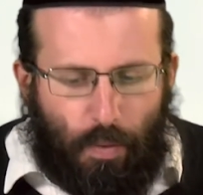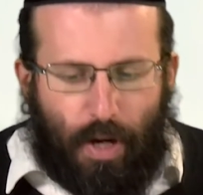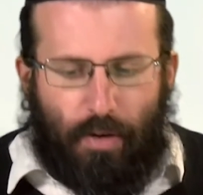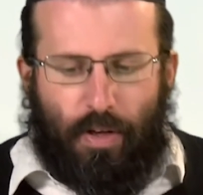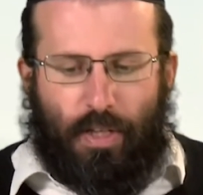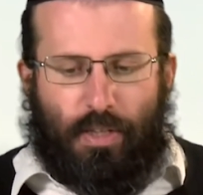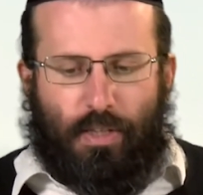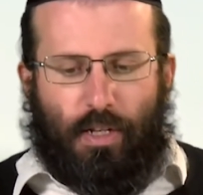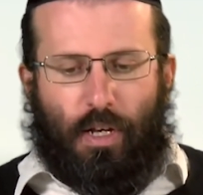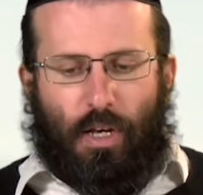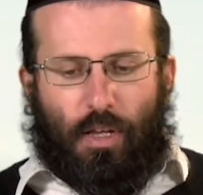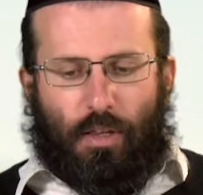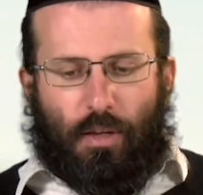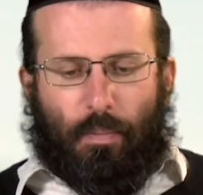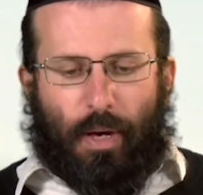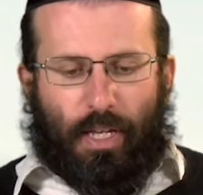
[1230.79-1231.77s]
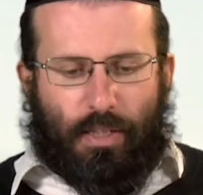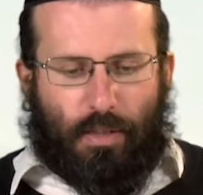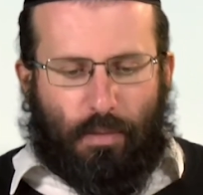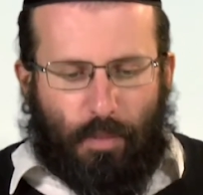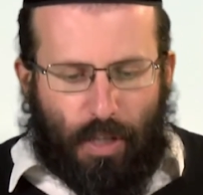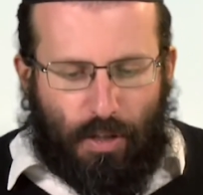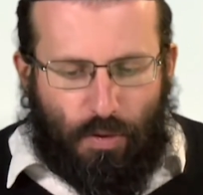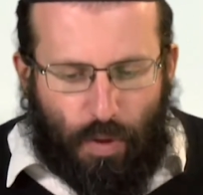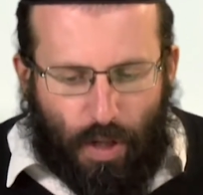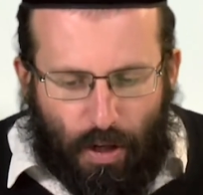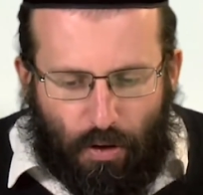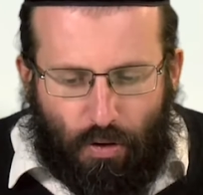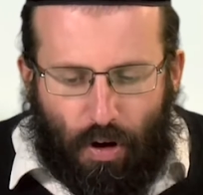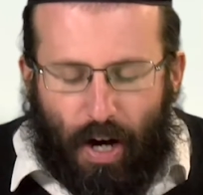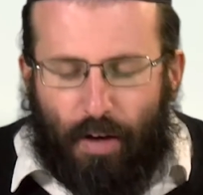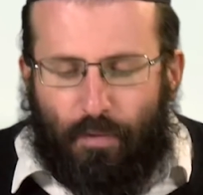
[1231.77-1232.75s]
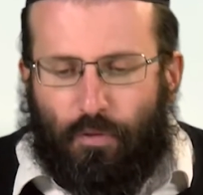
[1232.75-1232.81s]
Where is the Beis Hamikdash? We can
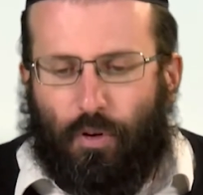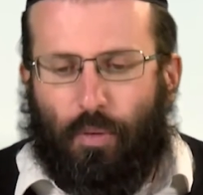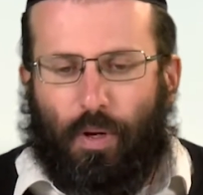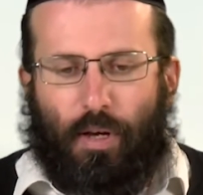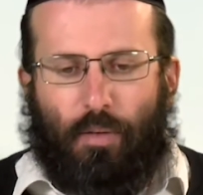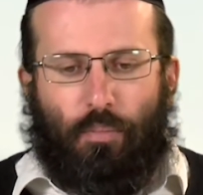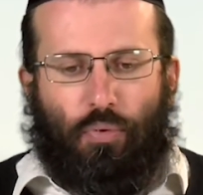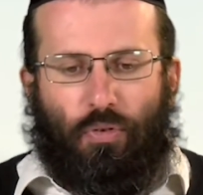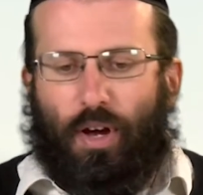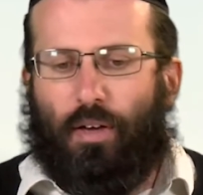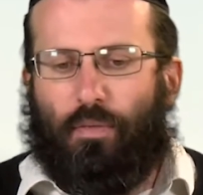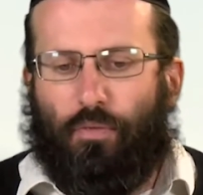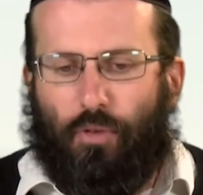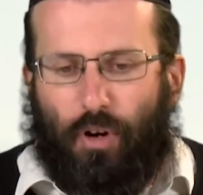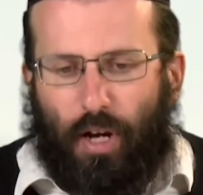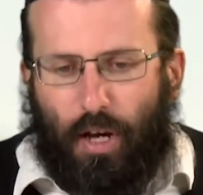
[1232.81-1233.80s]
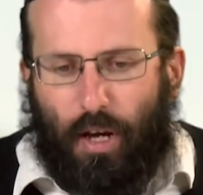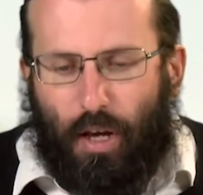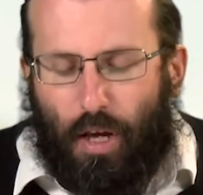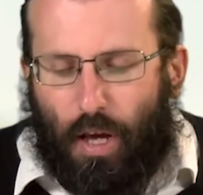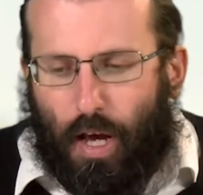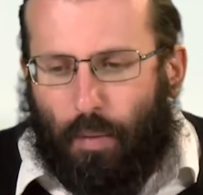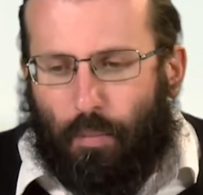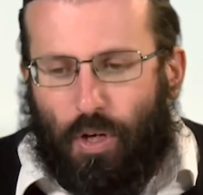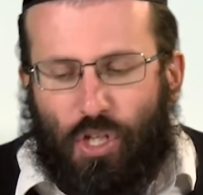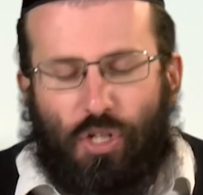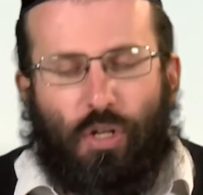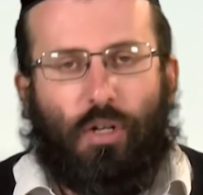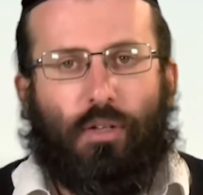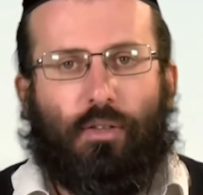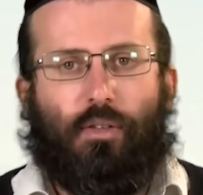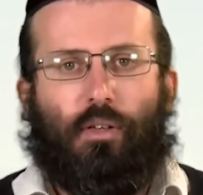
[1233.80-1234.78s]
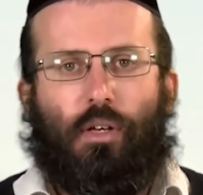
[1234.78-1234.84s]
cry for it, we can pray for it, and we
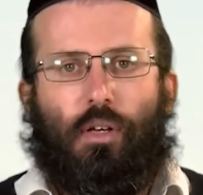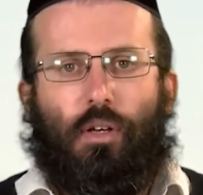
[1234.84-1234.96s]
should.